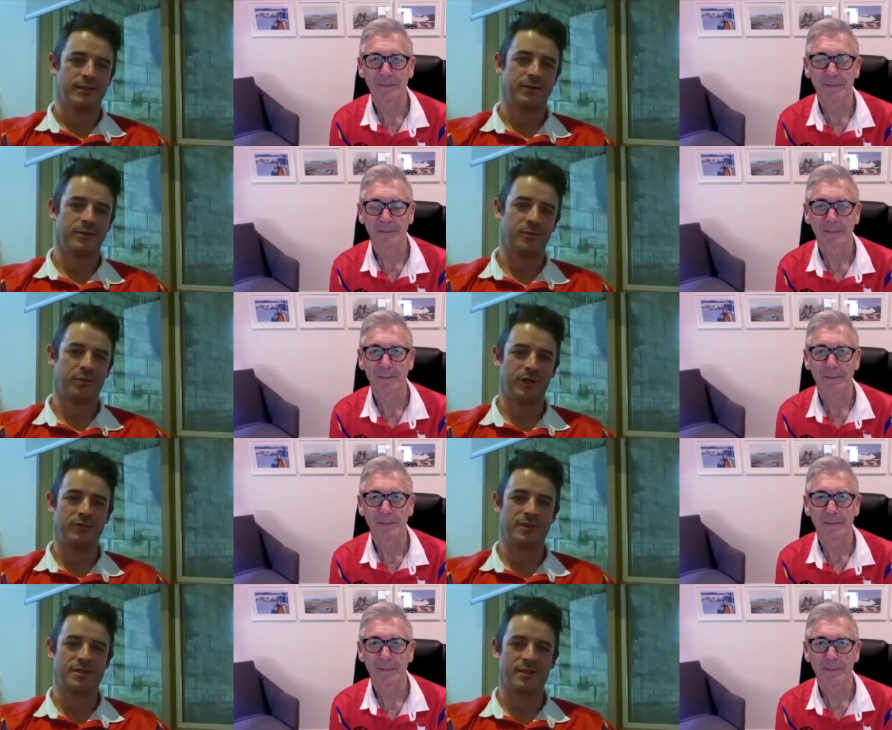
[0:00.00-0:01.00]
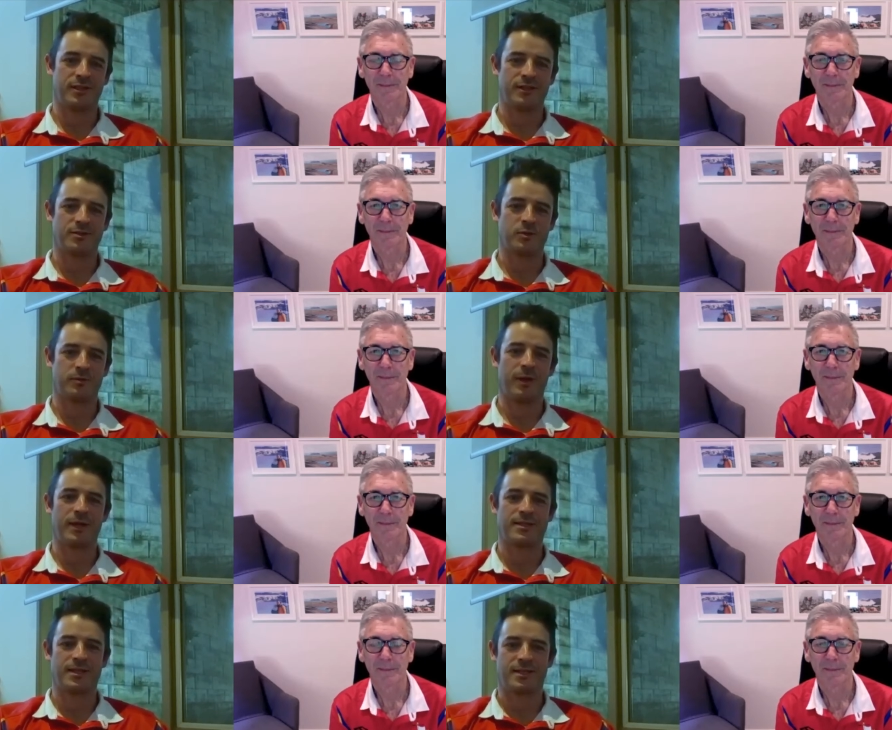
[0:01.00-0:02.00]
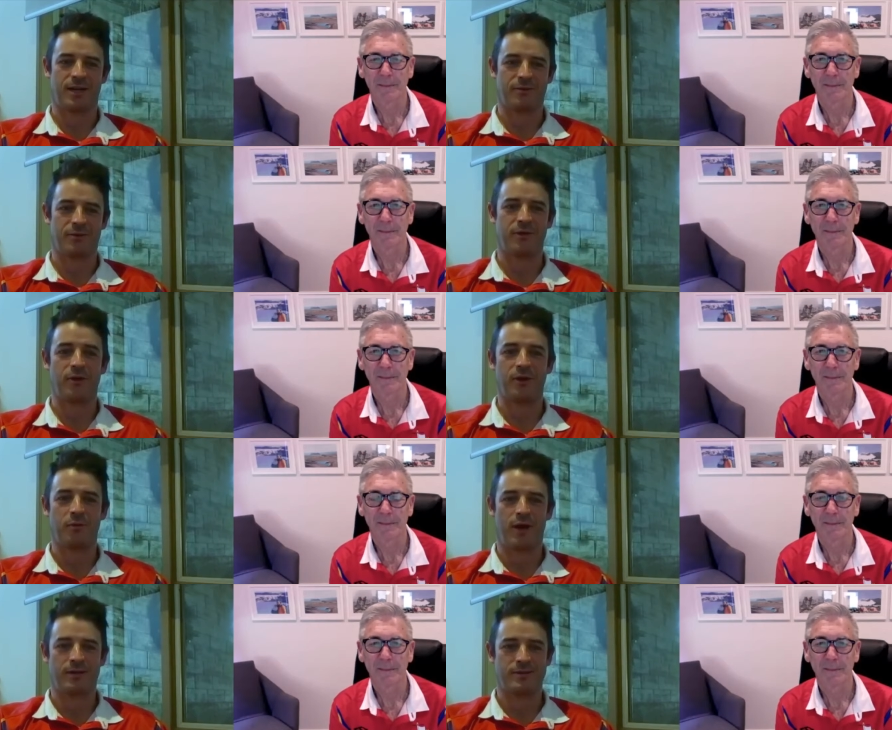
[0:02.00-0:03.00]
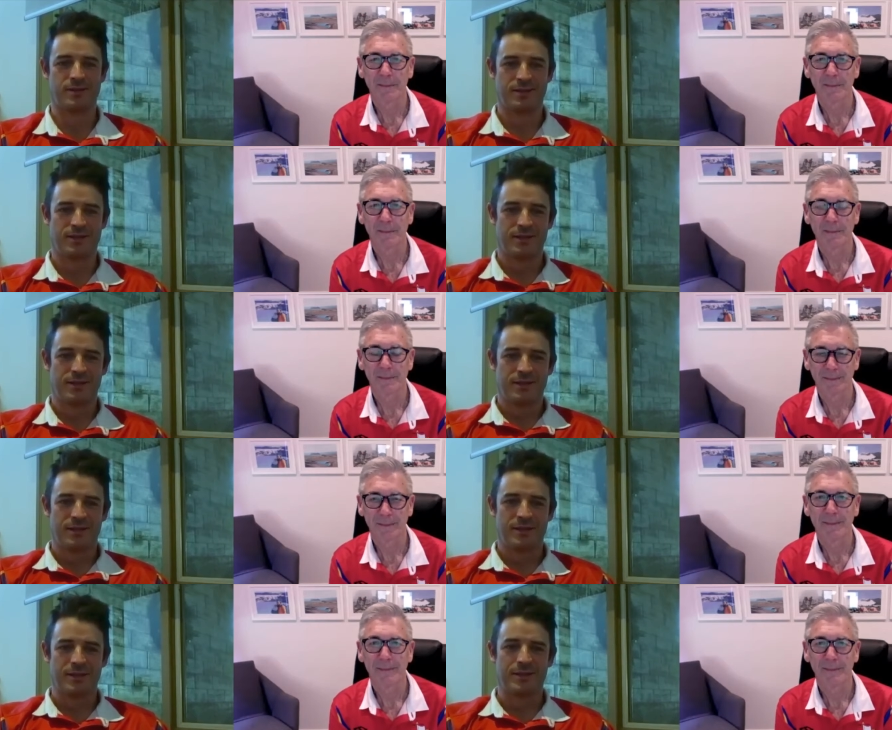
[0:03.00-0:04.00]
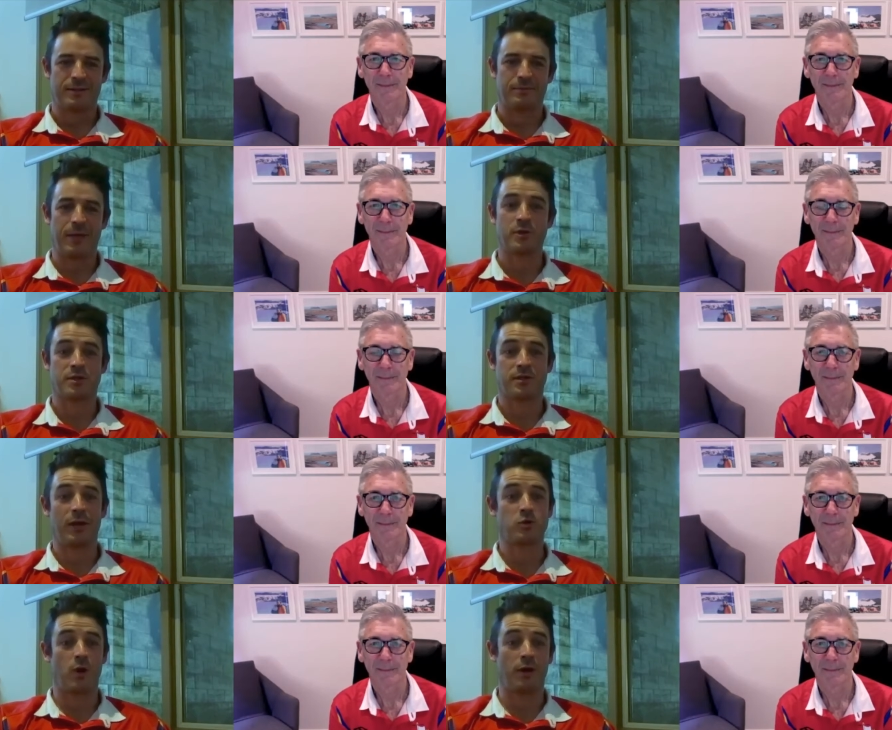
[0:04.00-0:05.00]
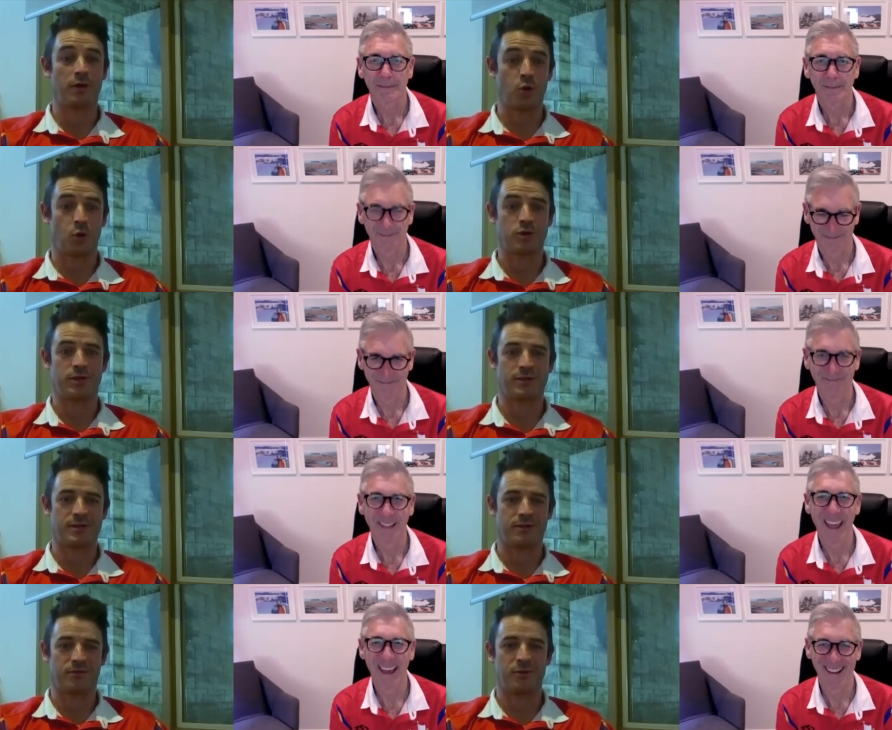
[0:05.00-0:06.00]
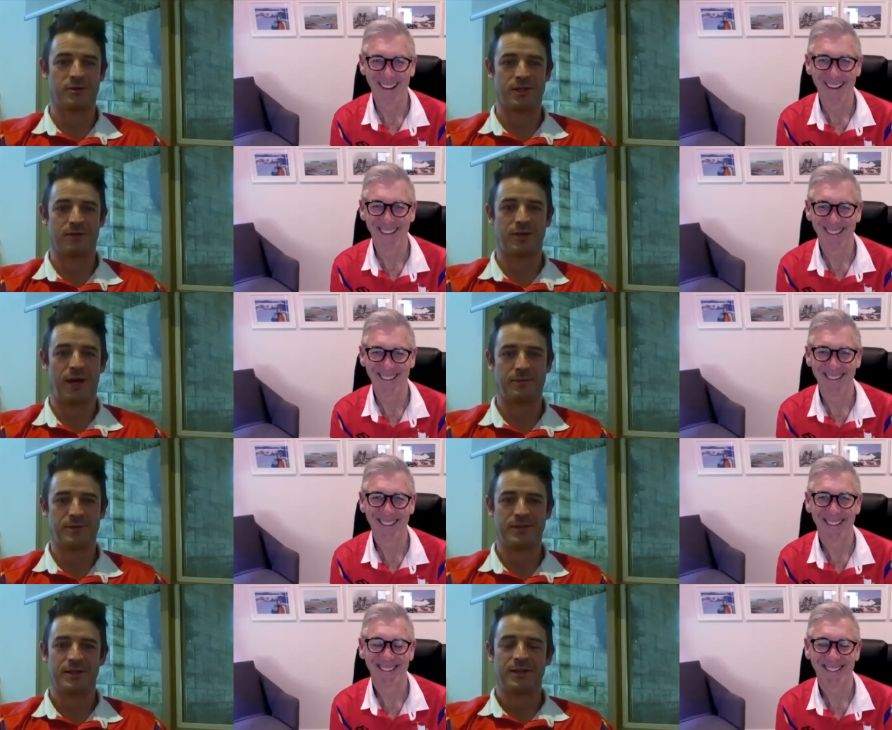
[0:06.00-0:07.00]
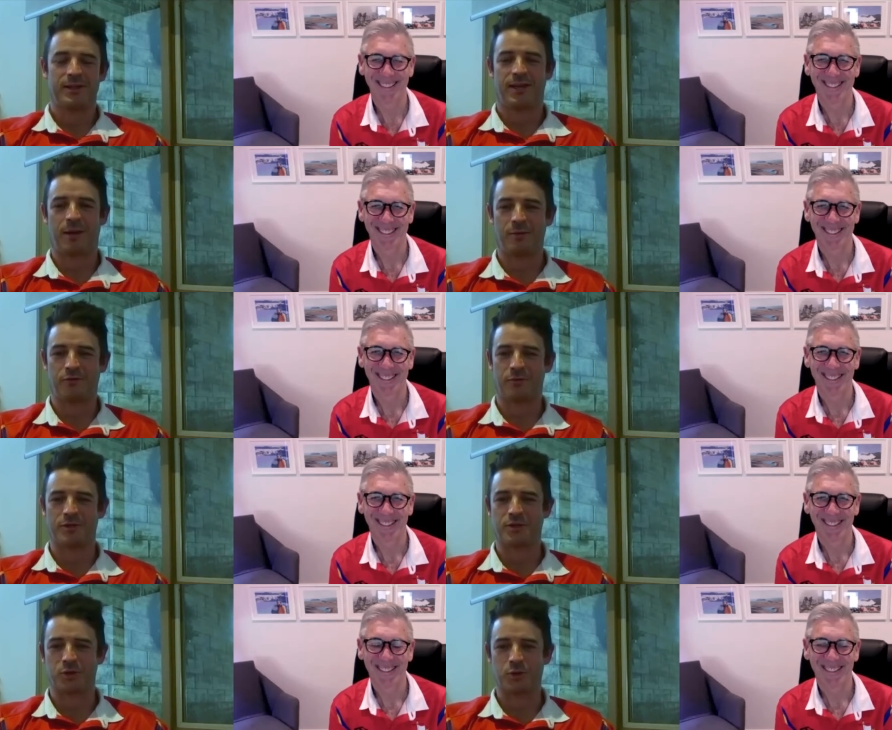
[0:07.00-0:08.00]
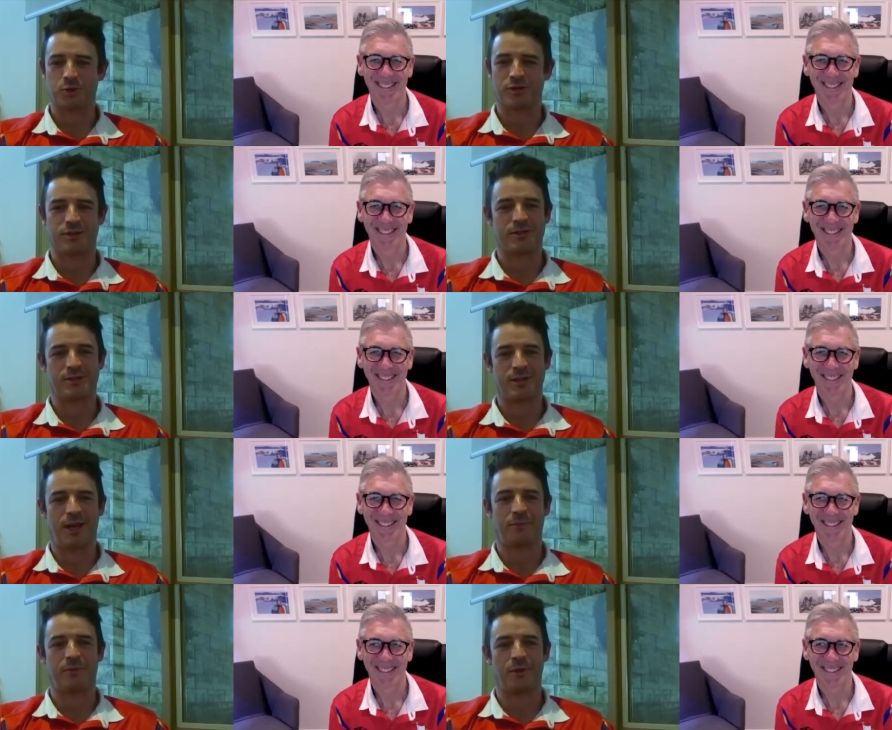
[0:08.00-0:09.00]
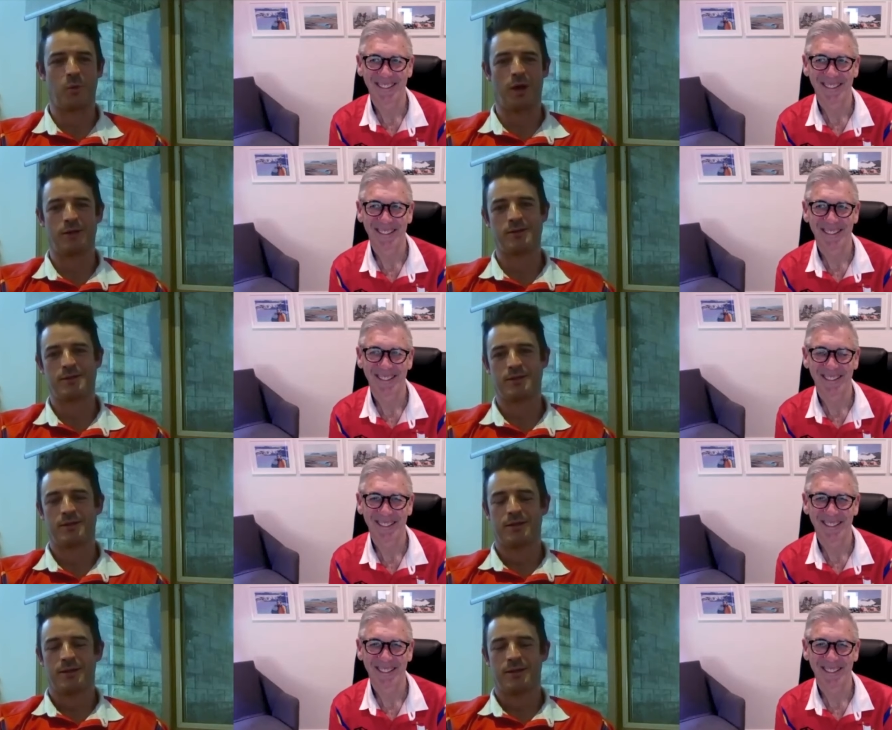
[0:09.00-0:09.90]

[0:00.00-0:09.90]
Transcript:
Speaker 1: who the previous year took, made 630 runs. Um, that was that was rather daunting as a first eleven captain, coming from the two to, to captain the ones.